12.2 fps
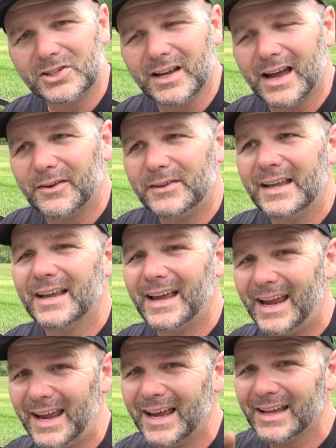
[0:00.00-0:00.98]
shaft,
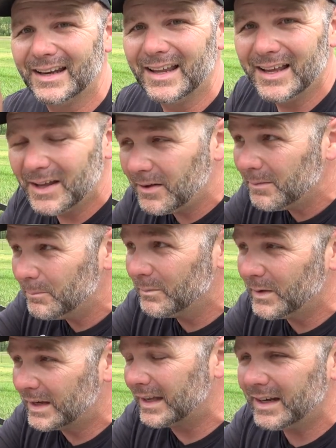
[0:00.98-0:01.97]
and
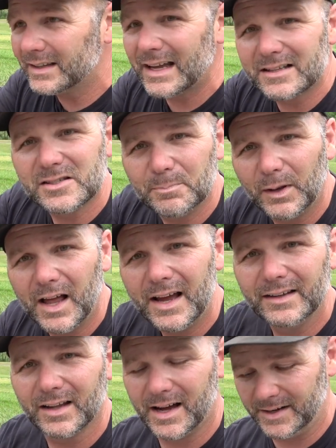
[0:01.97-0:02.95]
getting that
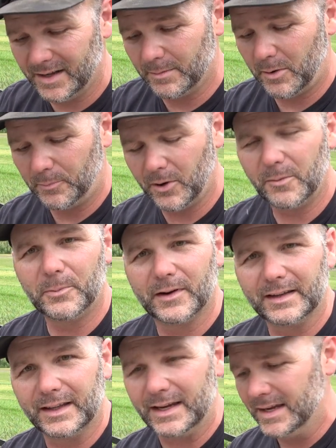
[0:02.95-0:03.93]
spline lined up
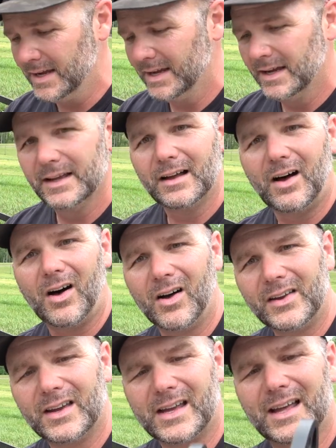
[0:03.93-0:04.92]
appropriately,
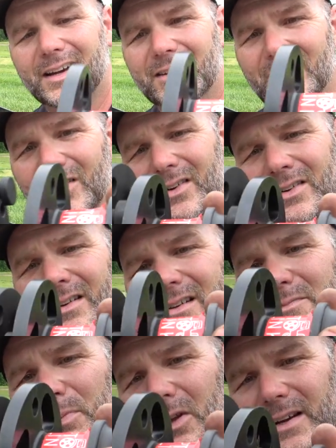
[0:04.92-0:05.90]
all you gotta do
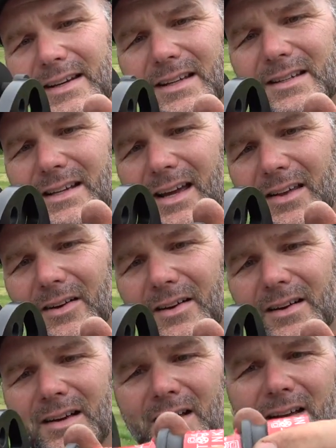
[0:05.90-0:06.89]
plug it in
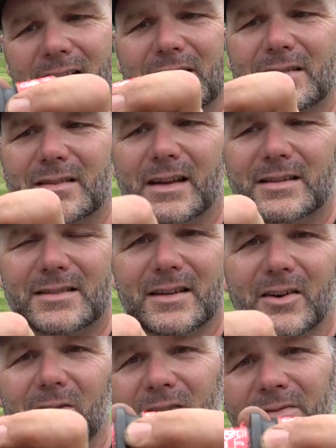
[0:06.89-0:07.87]
together, just like
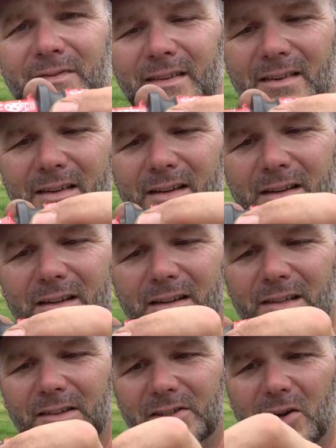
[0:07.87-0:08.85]
so.
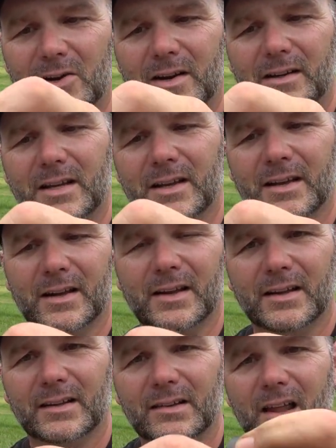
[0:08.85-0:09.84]
Turn it,
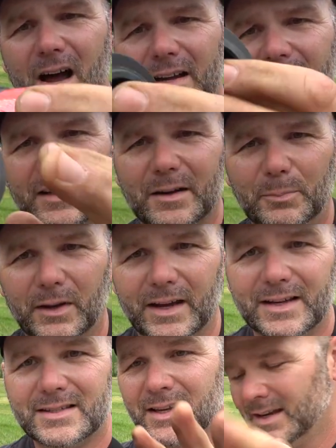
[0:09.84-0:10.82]
lock it into
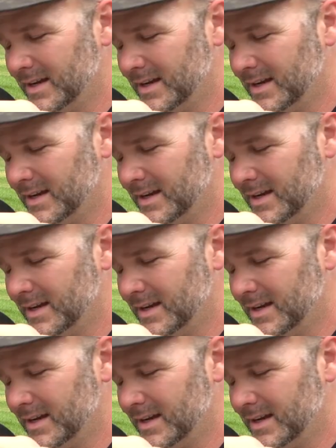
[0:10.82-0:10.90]
place,